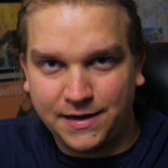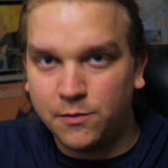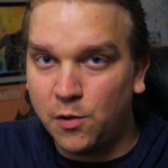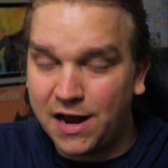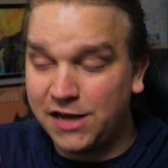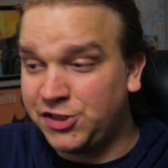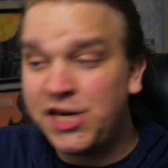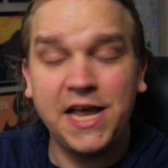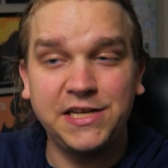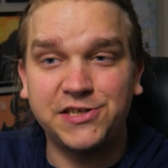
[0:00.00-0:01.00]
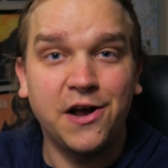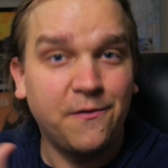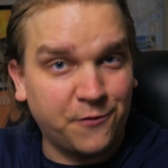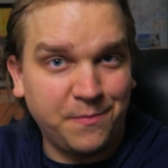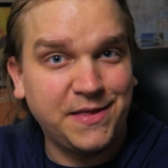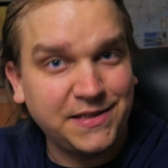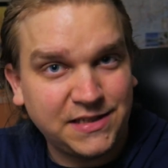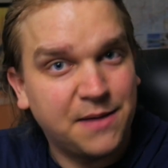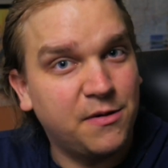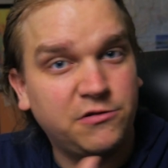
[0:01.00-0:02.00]
what I changed from this
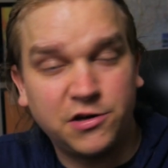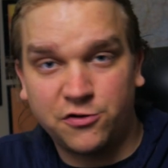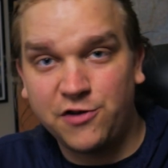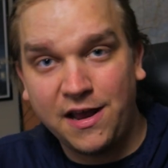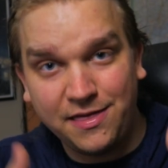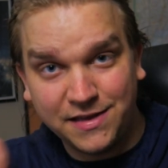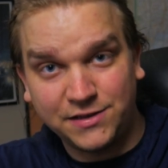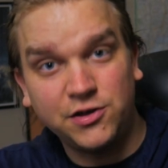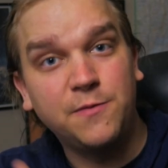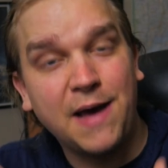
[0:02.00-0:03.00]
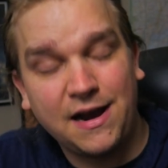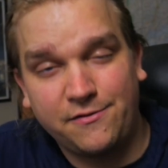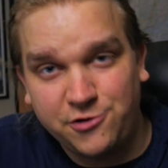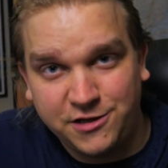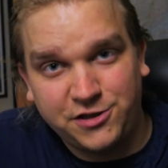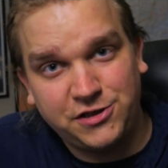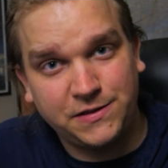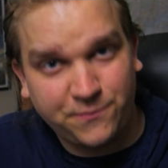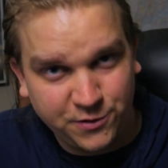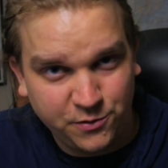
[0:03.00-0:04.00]
demo to create this new pack of transitions
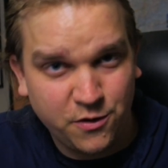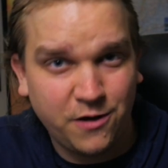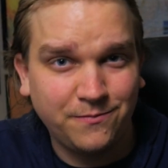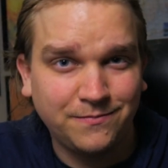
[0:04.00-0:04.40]
for you all.